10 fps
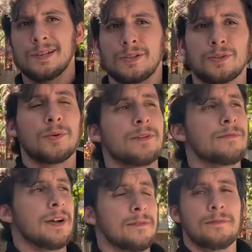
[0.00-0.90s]

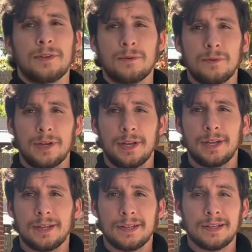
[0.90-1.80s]
25 feet away.
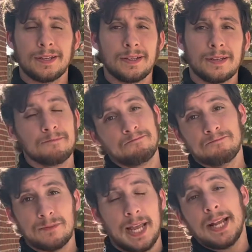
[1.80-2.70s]

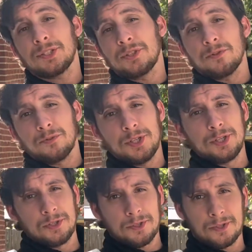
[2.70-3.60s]
Actually
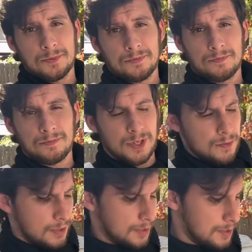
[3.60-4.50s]
reaches. You know
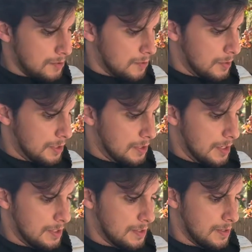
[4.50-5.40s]
what? Let's do a quick
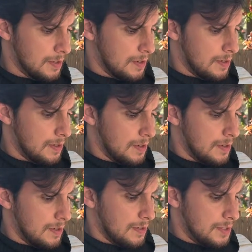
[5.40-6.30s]
test.
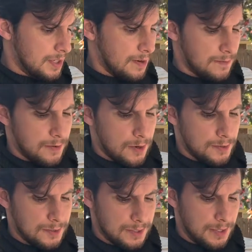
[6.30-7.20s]
See how far
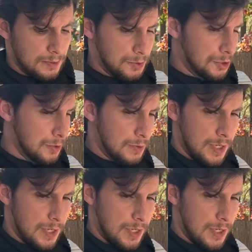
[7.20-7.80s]
this thing will shoot.